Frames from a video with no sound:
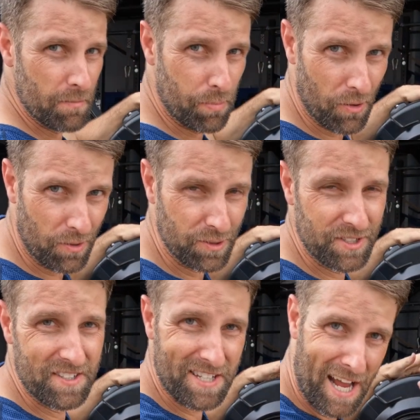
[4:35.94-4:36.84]
it
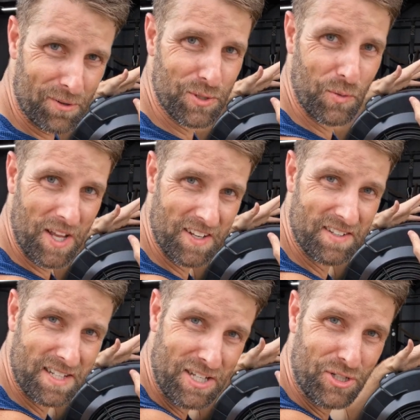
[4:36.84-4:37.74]
pulls and sounds the way that a
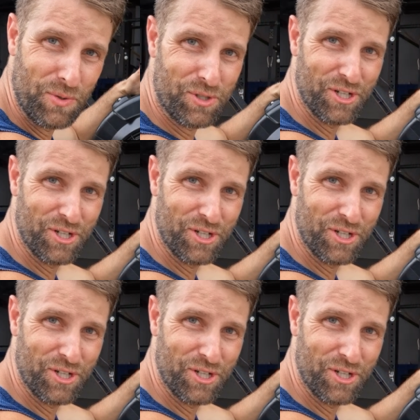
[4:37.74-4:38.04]
C2